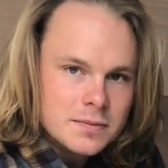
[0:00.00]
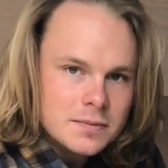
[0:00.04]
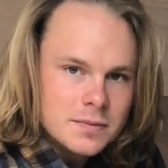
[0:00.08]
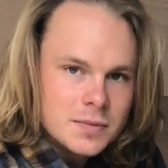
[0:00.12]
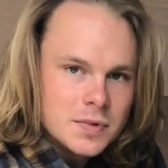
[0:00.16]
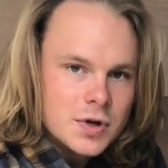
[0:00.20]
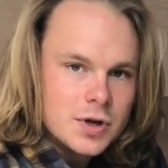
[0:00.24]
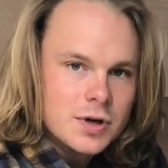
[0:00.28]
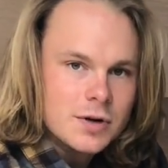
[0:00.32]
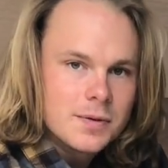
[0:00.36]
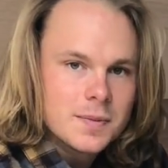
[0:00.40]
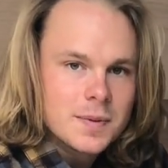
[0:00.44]

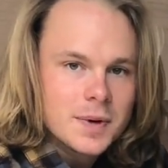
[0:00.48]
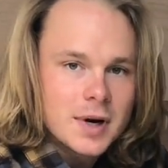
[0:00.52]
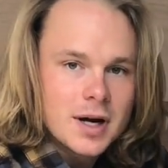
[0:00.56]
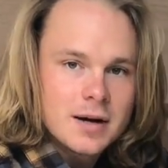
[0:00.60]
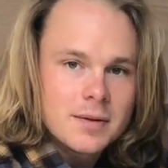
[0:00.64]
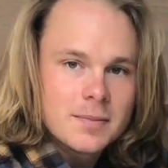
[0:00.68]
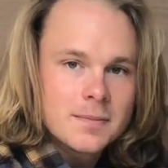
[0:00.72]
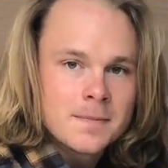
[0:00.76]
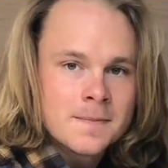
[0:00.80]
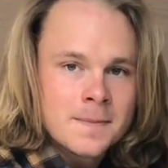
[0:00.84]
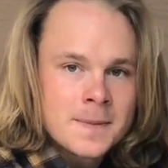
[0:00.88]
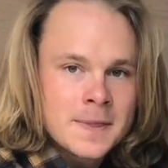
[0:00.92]
no
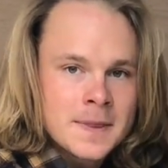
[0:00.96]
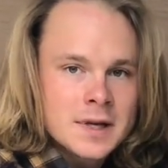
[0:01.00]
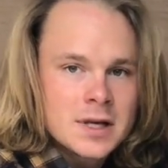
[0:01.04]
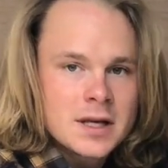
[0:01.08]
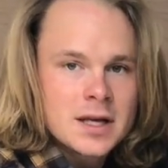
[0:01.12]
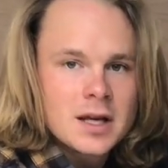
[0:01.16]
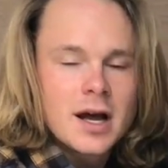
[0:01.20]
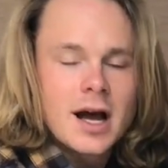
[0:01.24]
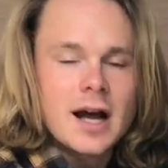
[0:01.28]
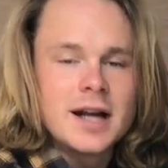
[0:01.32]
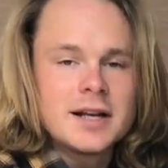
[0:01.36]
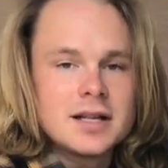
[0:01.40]
problem.
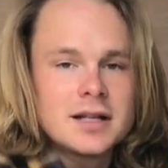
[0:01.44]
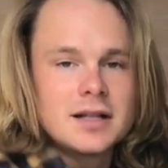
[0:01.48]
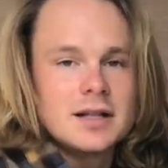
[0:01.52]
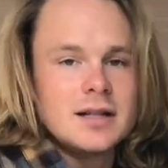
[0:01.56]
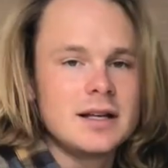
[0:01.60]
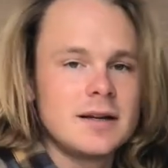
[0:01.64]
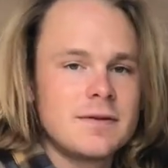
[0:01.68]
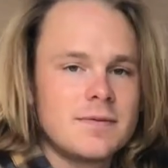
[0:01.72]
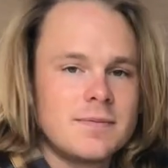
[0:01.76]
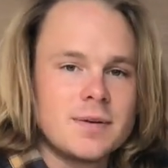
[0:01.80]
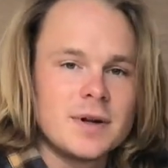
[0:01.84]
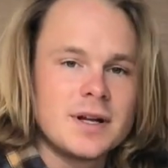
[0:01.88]
I did
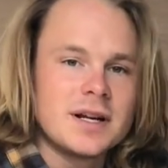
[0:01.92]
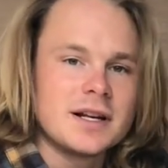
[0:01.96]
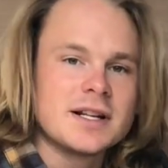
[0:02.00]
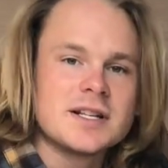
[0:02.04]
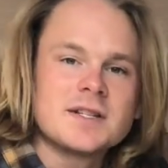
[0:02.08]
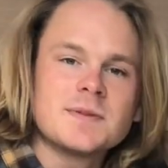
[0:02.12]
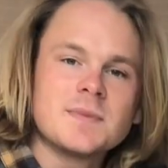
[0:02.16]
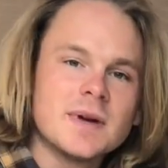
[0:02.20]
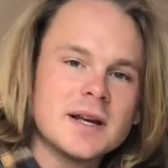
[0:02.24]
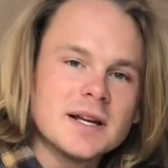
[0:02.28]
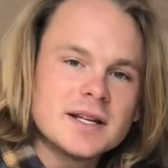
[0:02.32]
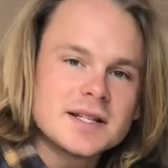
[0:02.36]
leave plenty of
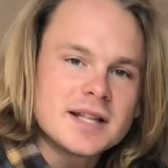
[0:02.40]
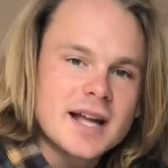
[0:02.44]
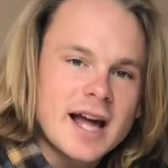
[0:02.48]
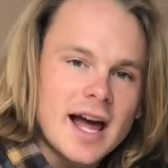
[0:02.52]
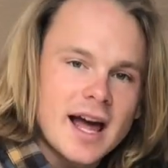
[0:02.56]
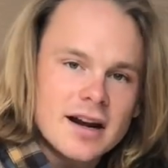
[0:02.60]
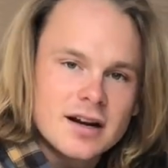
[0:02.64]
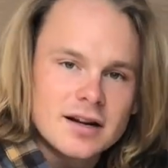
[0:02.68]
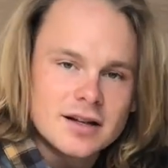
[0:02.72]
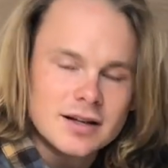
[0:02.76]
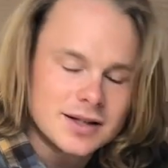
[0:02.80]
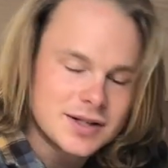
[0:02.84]
space to
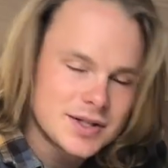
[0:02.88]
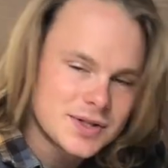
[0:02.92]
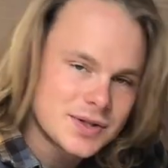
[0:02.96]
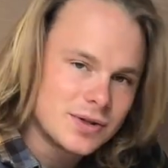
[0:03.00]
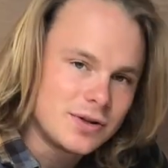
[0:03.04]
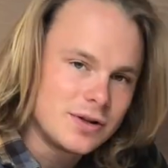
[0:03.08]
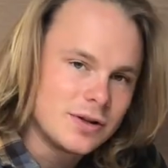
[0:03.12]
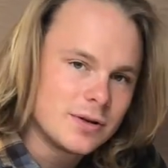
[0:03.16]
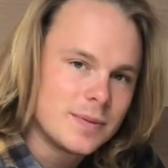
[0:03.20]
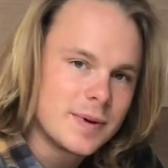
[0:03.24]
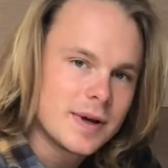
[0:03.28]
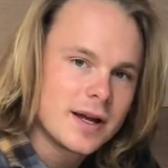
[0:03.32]
add another
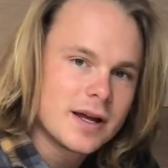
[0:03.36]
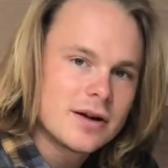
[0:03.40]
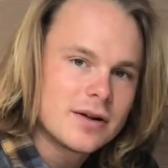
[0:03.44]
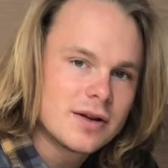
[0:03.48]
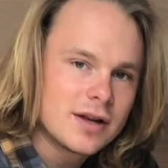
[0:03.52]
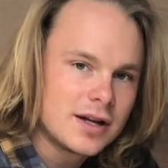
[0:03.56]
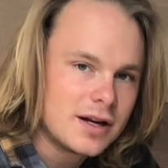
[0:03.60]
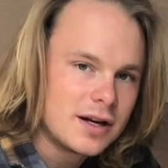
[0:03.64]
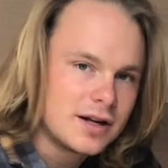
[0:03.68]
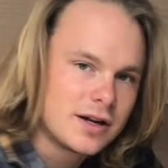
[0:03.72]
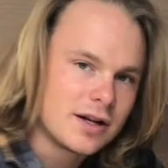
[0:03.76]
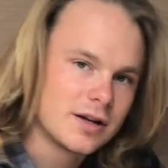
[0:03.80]
solar panel
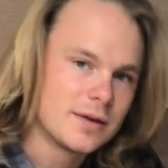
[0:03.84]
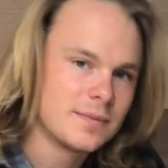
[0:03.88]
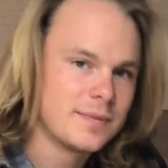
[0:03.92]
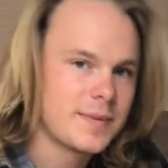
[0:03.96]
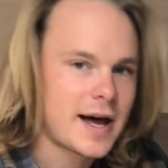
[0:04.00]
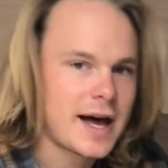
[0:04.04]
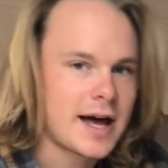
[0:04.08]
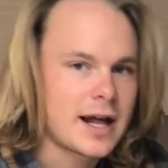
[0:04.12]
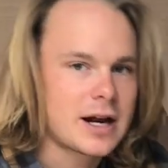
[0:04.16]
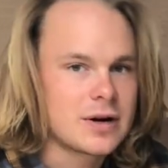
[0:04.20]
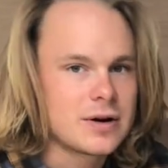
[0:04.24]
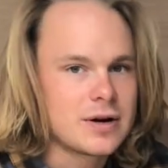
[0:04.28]
and another
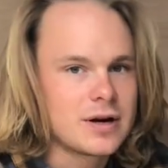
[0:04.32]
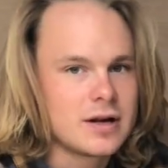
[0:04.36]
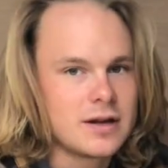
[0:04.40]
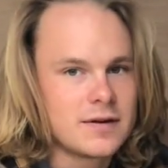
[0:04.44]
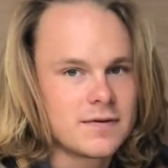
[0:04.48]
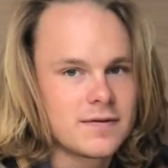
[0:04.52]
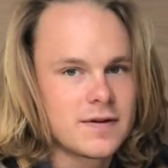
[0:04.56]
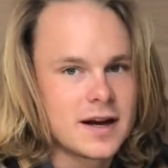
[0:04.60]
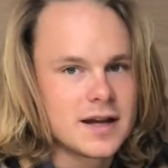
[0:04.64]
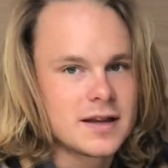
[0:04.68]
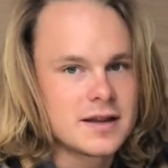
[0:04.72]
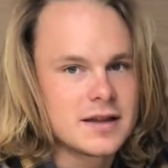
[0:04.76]
battery
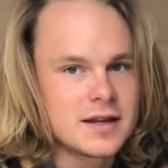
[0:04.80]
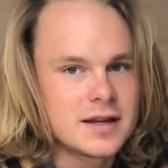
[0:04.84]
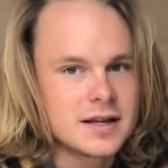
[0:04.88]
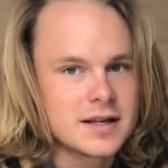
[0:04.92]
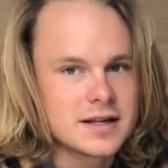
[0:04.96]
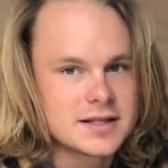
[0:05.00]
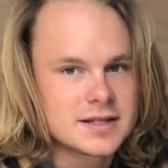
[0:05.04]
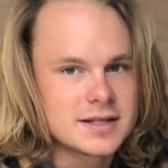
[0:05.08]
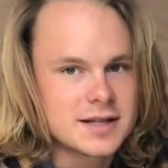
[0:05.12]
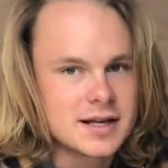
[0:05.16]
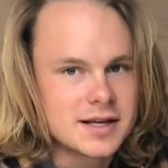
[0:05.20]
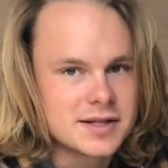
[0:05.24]
if I think
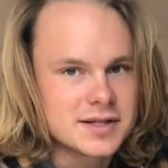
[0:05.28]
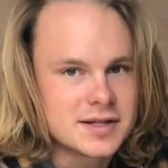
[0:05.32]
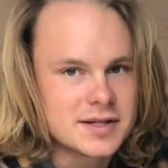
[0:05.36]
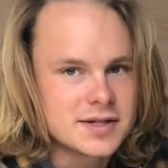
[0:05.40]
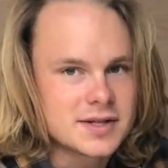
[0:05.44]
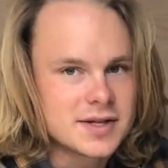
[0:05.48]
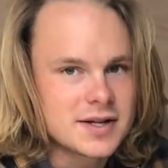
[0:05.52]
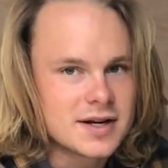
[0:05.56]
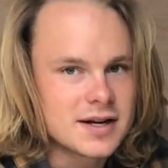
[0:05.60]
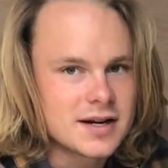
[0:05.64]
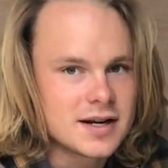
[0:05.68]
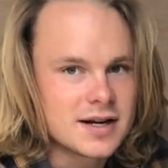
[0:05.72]
it's
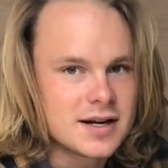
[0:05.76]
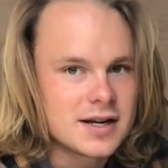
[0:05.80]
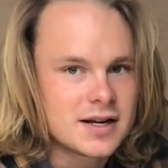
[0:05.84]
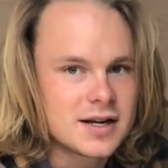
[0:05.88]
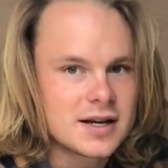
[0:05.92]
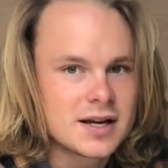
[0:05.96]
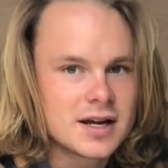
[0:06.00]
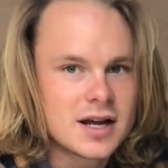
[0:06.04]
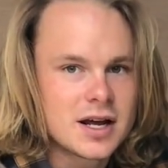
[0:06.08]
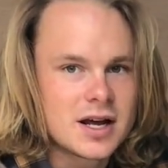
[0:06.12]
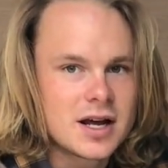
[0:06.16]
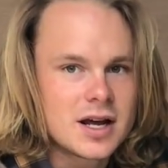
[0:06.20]
necessary.
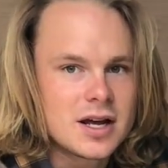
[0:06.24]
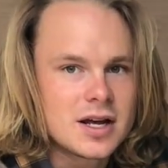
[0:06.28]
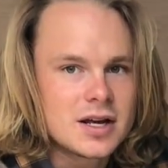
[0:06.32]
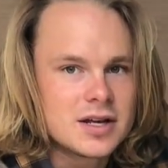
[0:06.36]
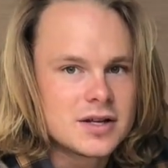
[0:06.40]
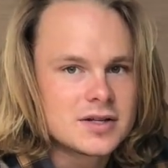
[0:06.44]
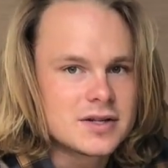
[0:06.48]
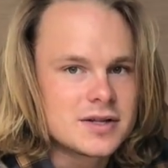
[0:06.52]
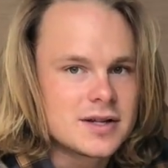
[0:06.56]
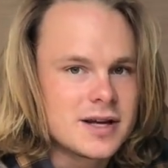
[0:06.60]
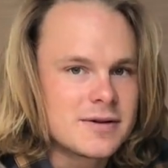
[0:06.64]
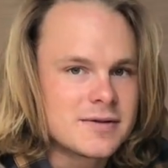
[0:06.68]

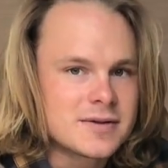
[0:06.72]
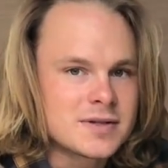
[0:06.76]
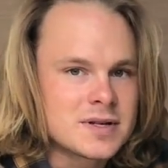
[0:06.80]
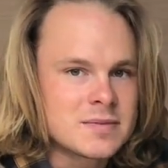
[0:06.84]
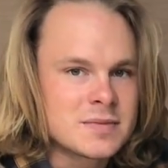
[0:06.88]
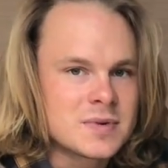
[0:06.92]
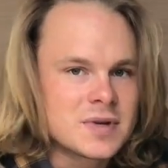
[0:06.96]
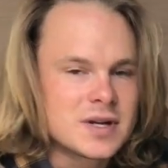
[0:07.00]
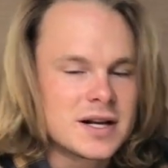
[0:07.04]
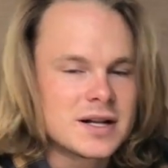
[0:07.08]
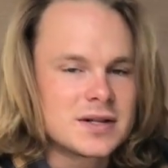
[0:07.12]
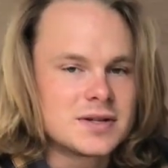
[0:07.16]
So that was
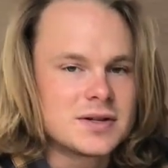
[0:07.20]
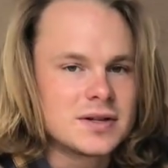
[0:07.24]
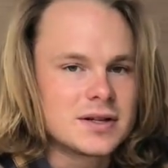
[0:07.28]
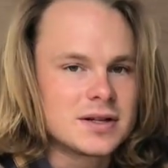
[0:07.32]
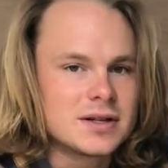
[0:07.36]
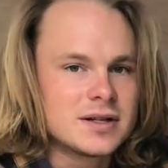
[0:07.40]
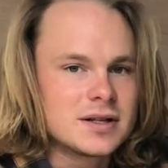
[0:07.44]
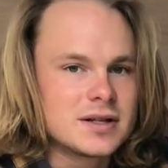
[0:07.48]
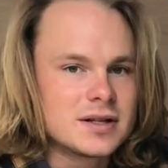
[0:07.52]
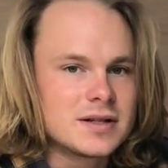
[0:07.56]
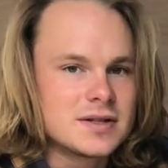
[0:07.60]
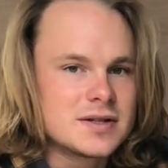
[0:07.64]
something I took
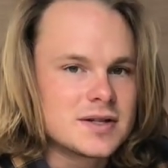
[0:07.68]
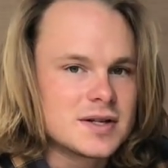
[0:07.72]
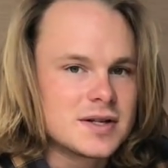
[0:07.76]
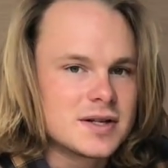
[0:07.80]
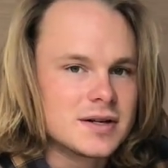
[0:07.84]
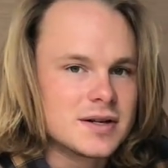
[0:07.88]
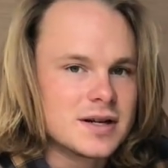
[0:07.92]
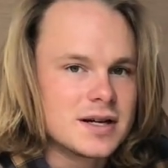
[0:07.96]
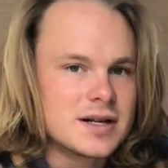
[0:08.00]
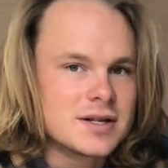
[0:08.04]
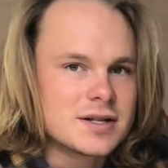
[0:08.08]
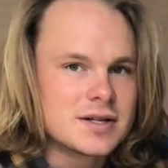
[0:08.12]
into
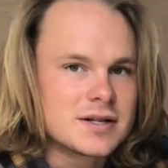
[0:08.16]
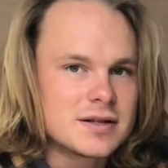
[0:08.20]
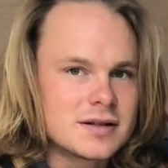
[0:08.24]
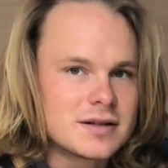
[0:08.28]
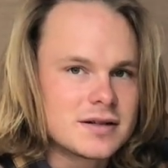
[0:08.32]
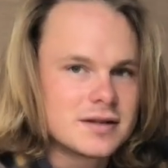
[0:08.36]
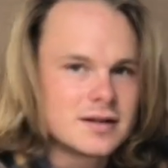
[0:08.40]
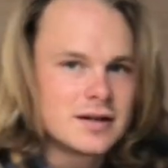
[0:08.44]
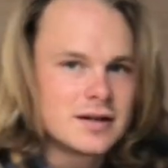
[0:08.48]
consideration.